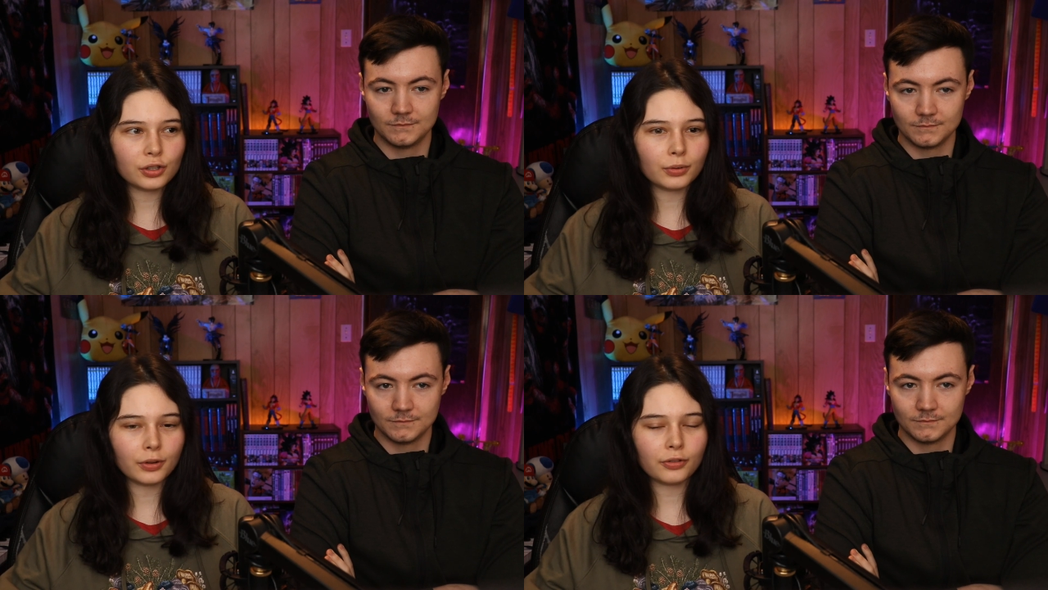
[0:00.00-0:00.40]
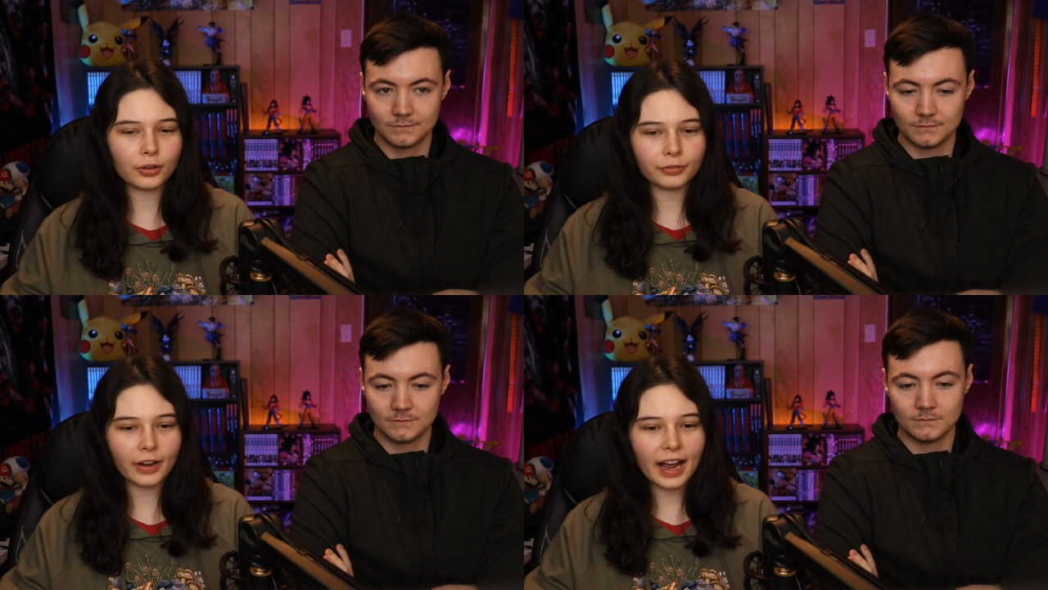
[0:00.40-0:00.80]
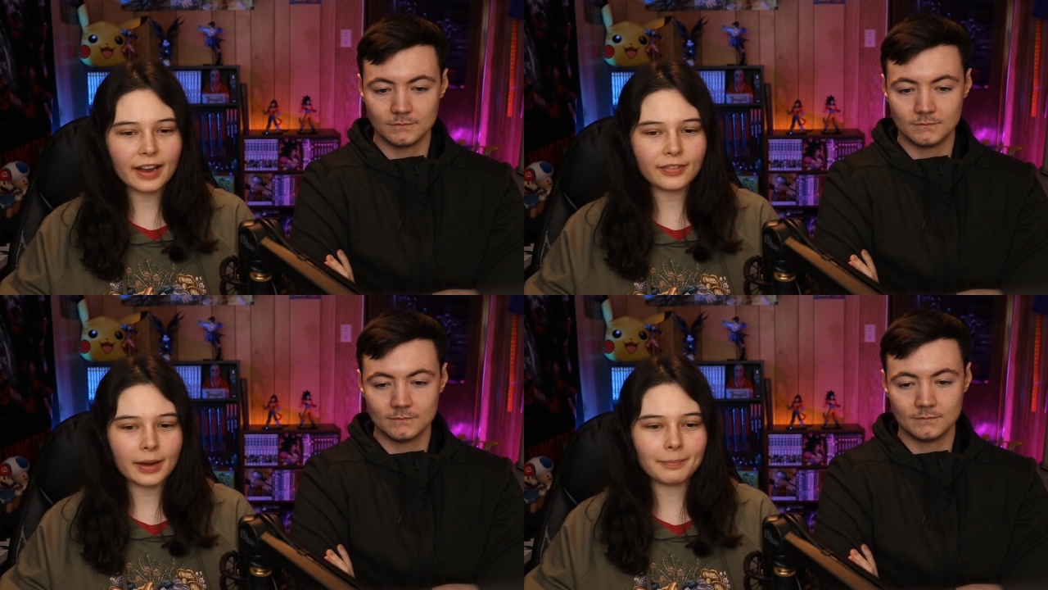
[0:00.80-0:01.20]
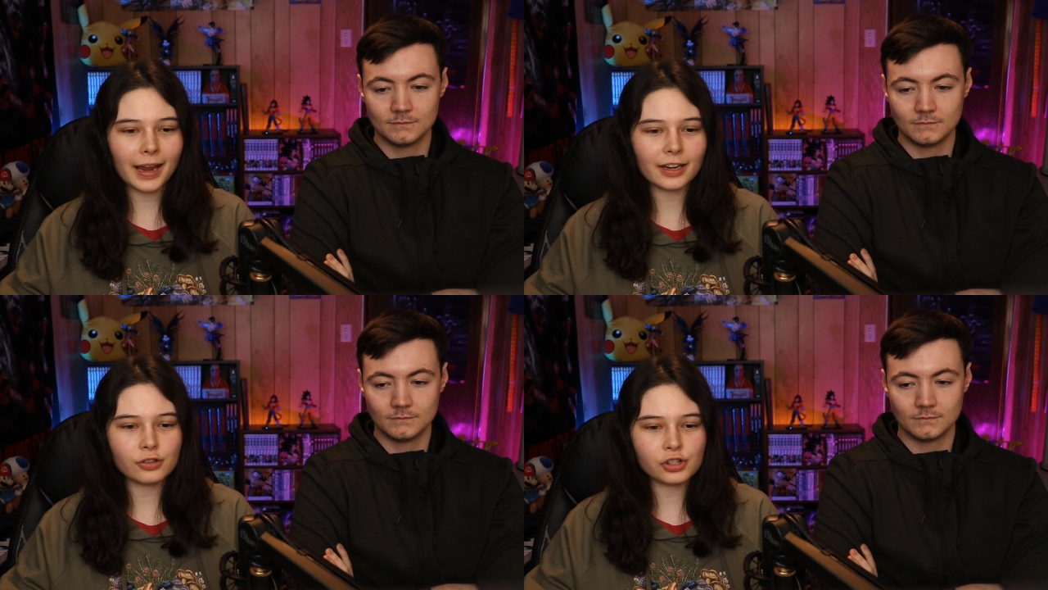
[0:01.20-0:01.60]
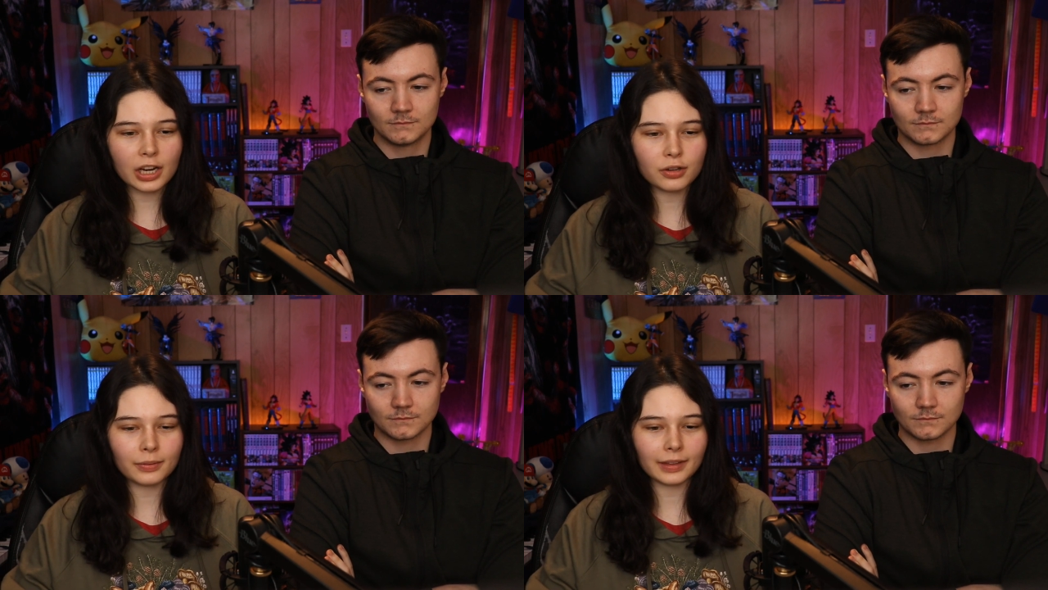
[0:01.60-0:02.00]
Speaker 1: to survive and make a
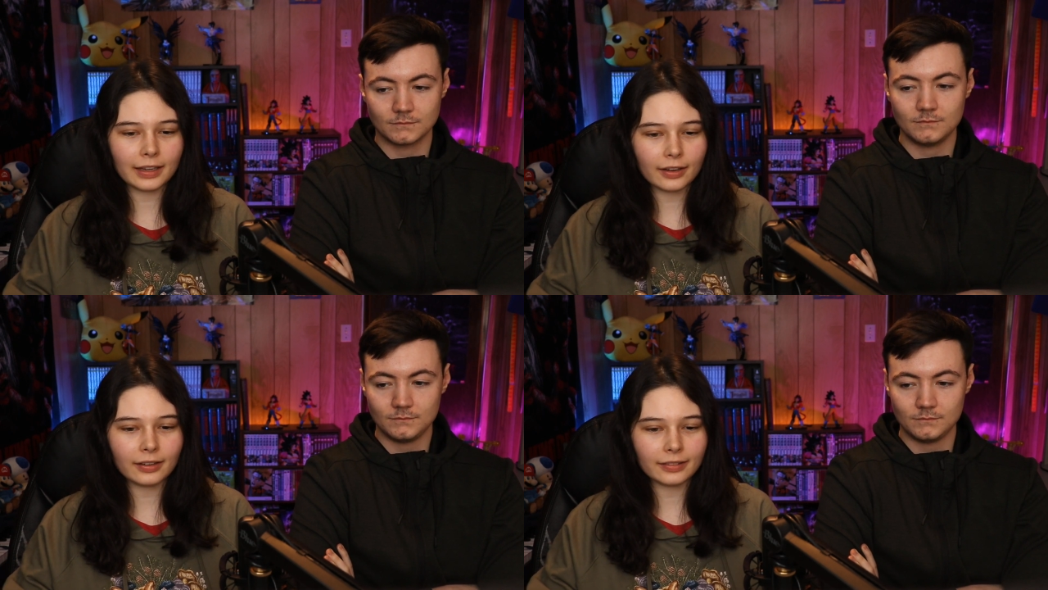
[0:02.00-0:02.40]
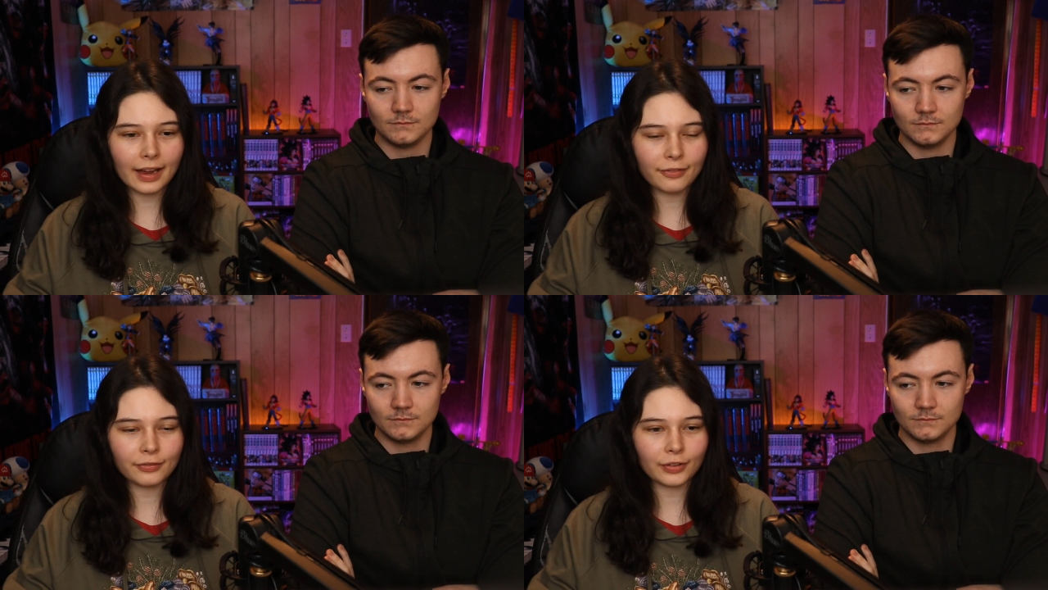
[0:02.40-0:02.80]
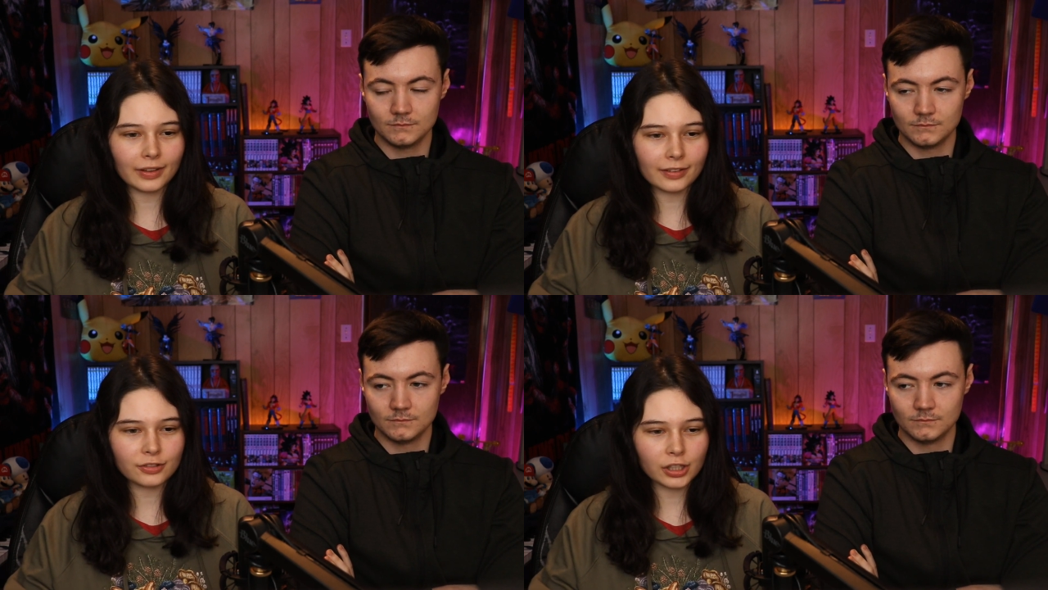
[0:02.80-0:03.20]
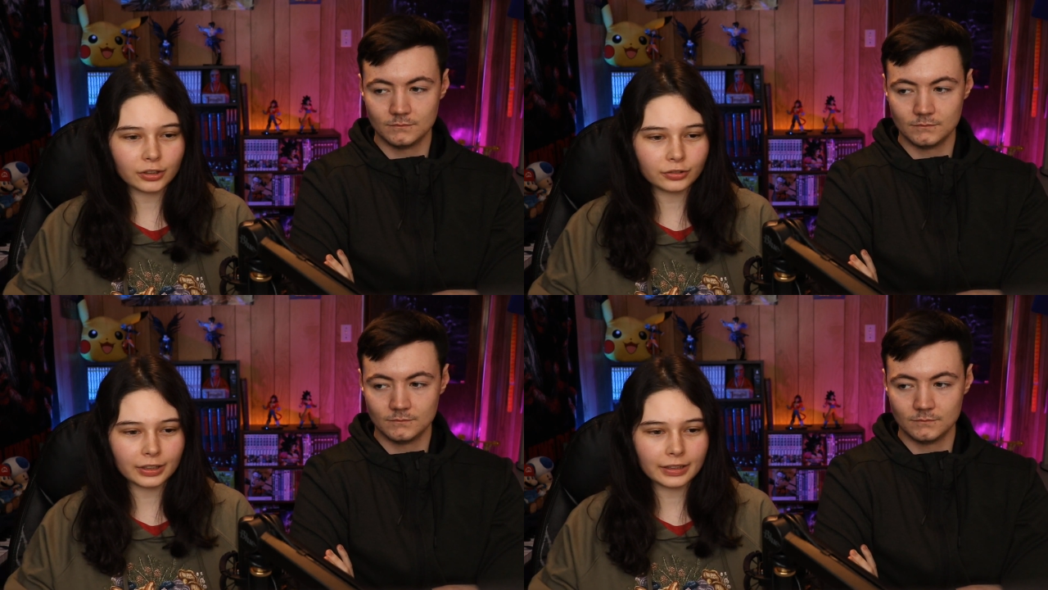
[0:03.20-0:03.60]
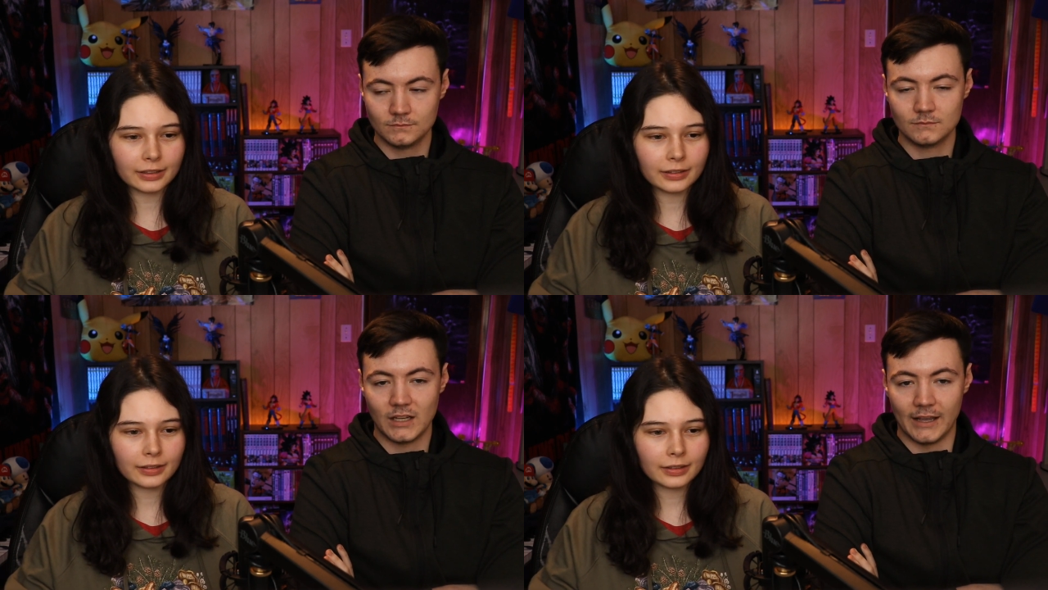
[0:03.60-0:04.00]
genuinely good life for these
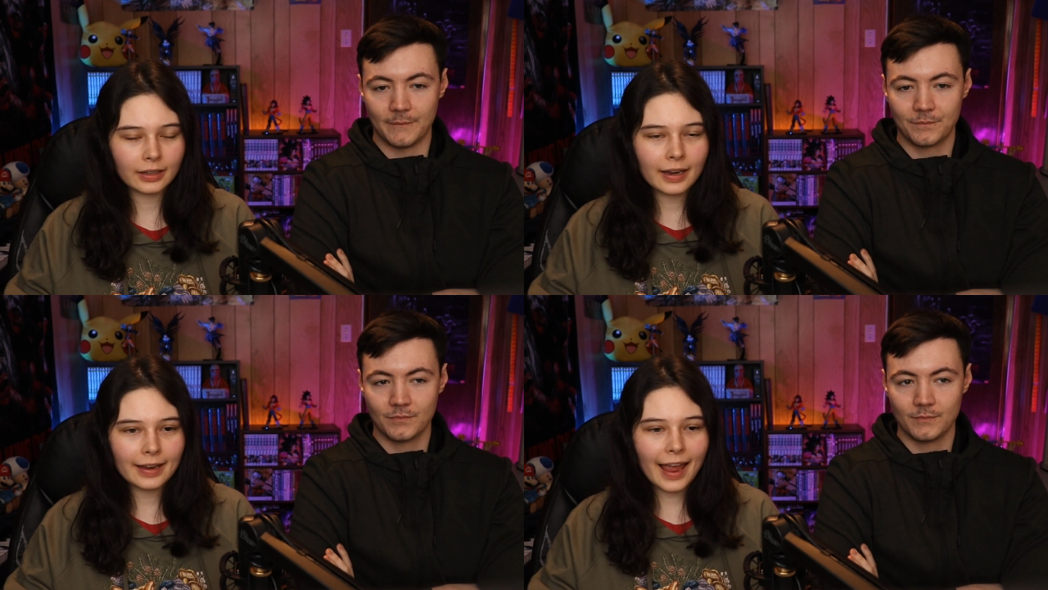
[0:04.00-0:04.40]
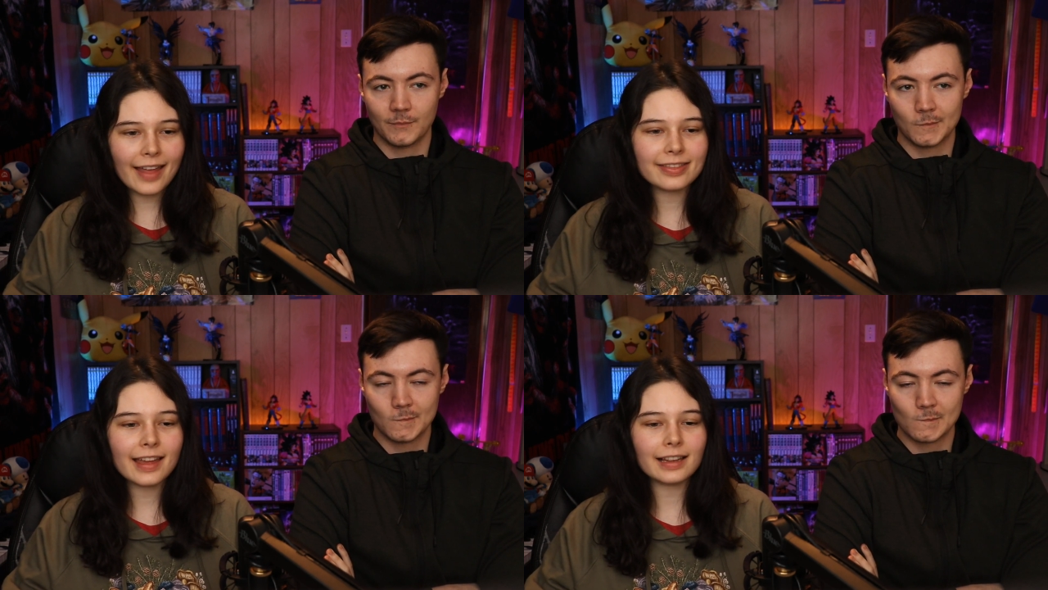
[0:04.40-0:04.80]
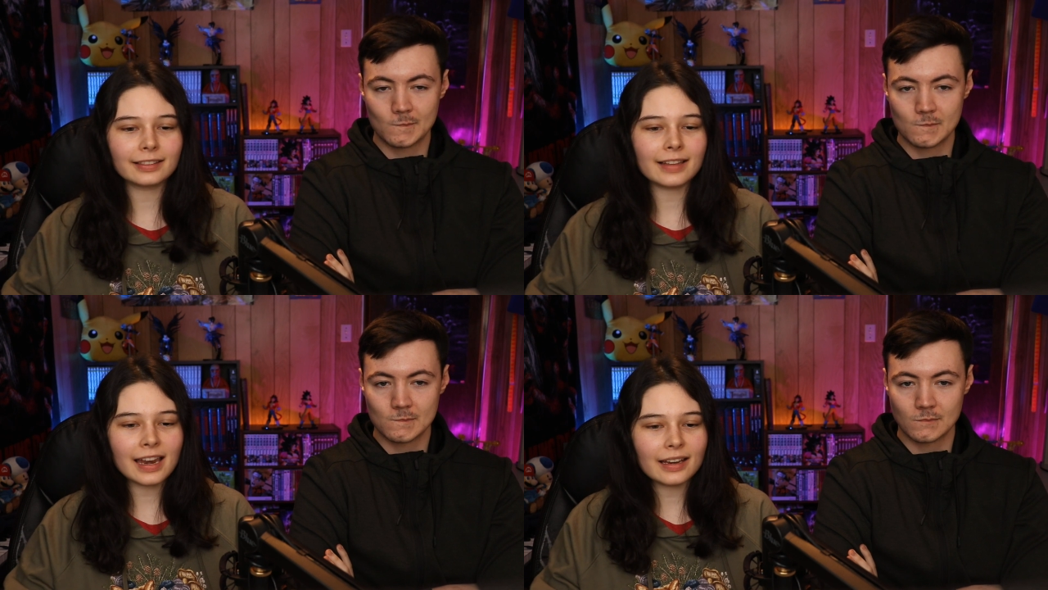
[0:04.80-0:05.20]
children. Yeah. And then